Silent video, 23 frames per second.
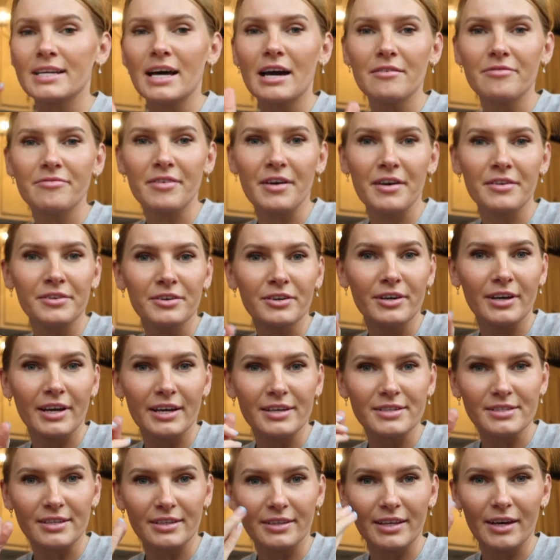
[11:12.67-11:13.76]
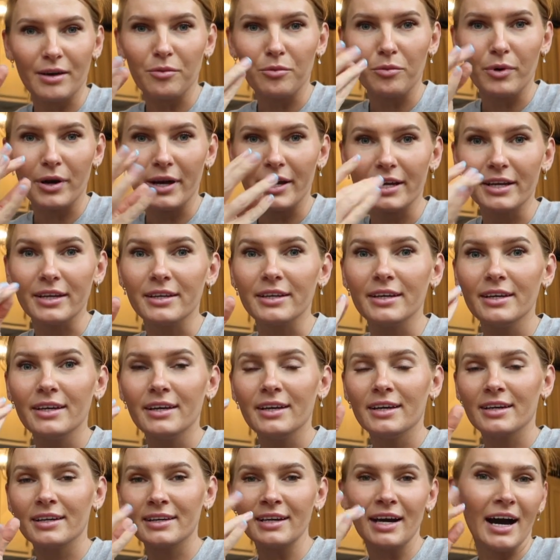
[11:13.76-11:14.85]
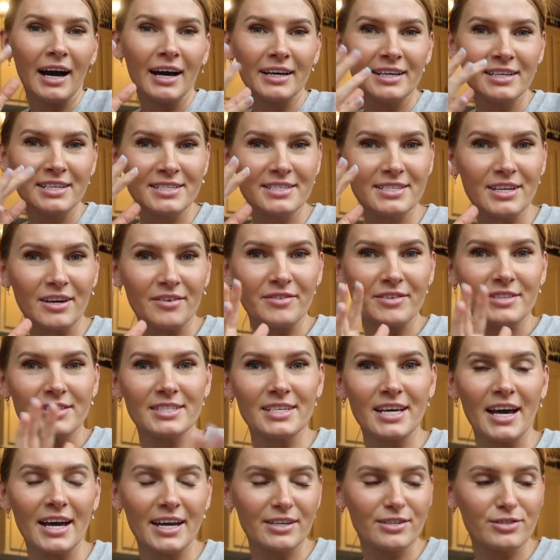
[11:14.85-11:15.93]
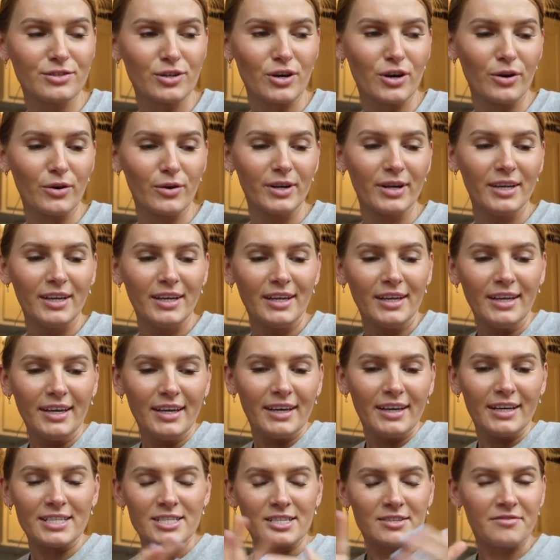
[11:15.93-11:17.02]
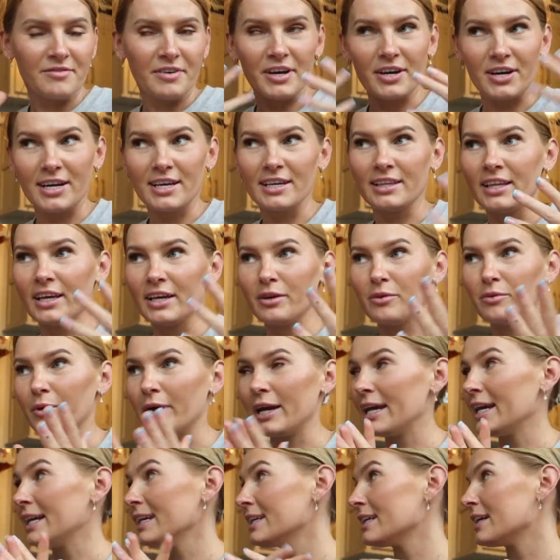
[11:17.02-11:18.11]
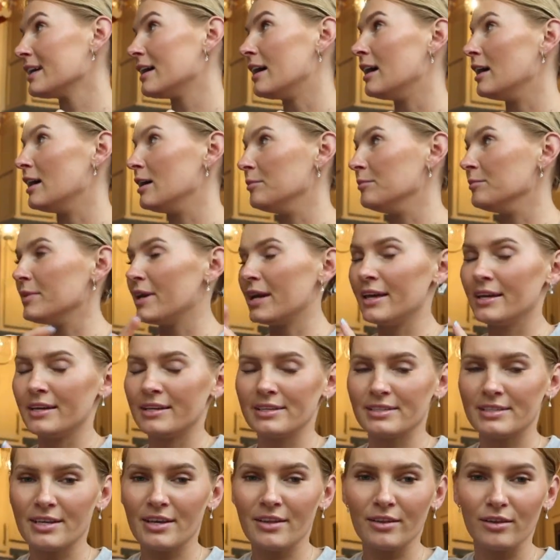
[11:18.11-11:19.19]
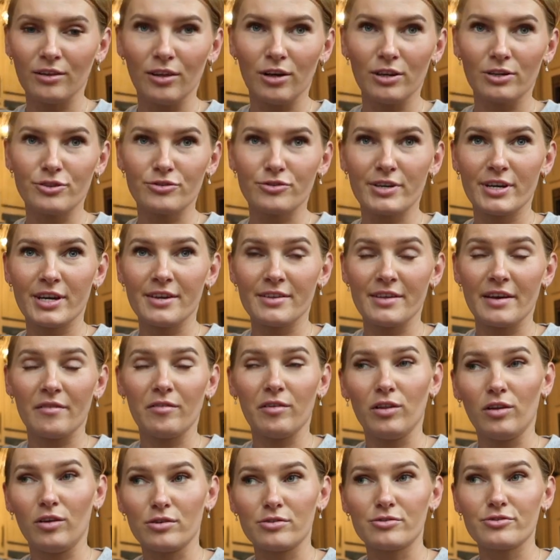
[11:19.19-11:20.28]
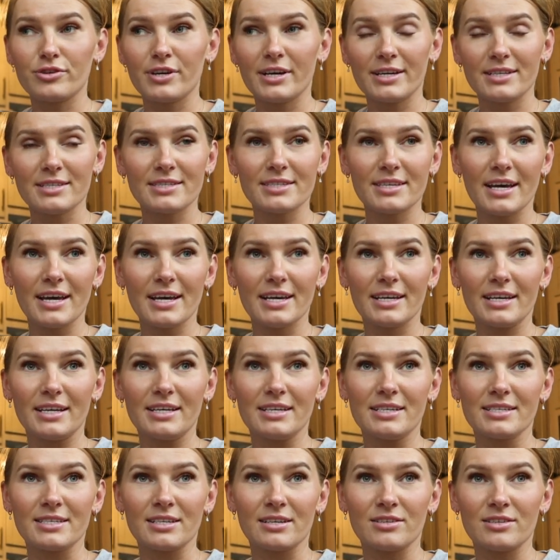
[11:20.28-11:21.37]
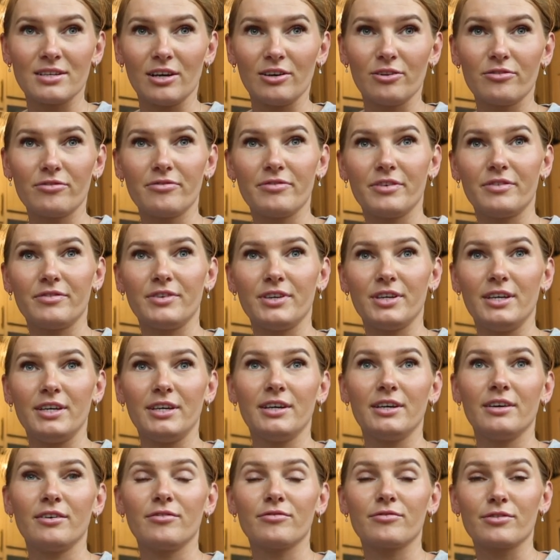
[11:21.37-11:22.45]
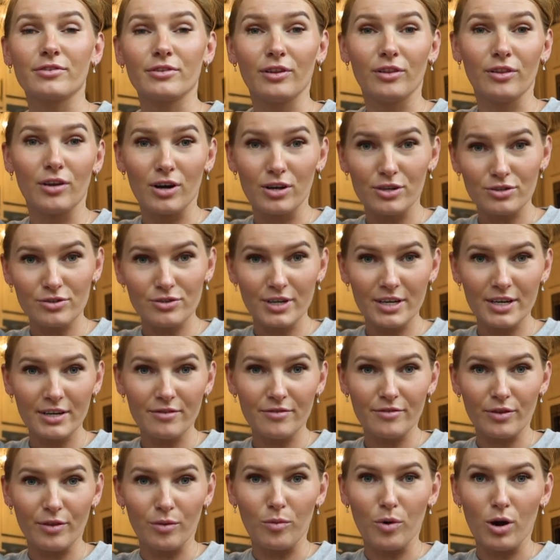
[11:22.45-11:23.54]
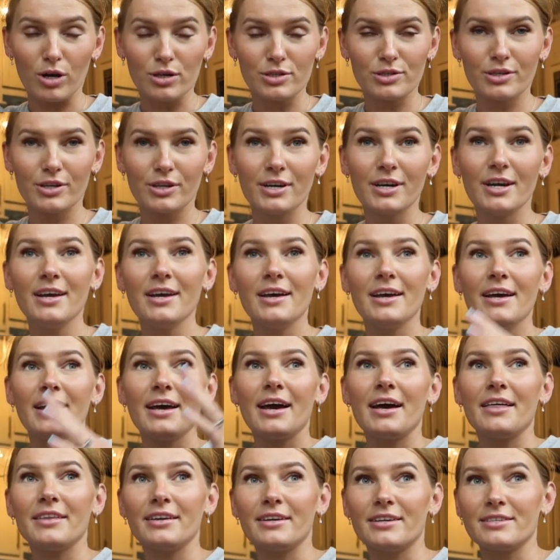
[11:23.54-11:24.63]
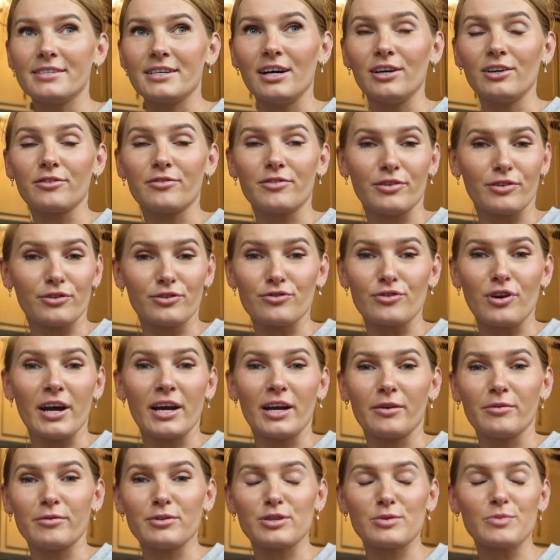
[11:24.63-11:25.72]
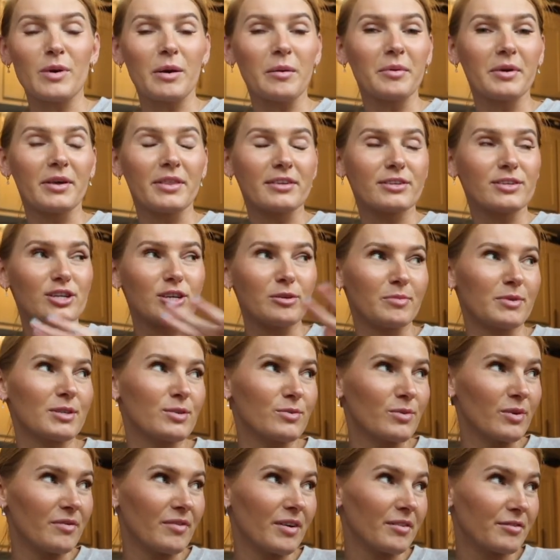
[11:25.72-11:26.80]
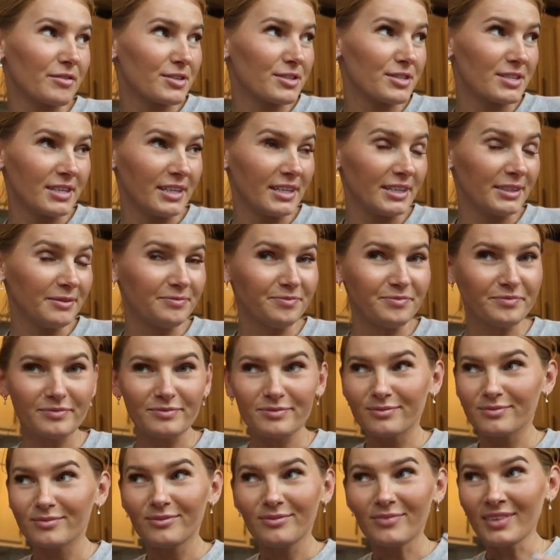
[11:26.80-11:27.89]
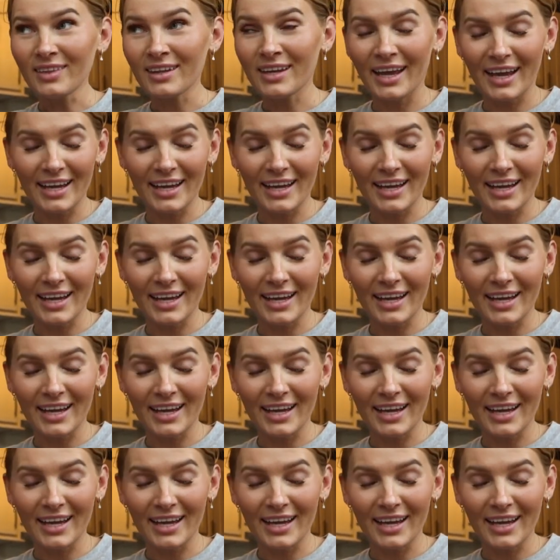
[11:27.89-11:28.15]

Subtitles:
not feather. It has like that white cottony stuff inside, so it's very lightweight. And the laundry here, they have a laundry on site, is $1.50 for the laundry, for the washer, and then $1 for the dryer, which is probably the cheapest we've ever seen.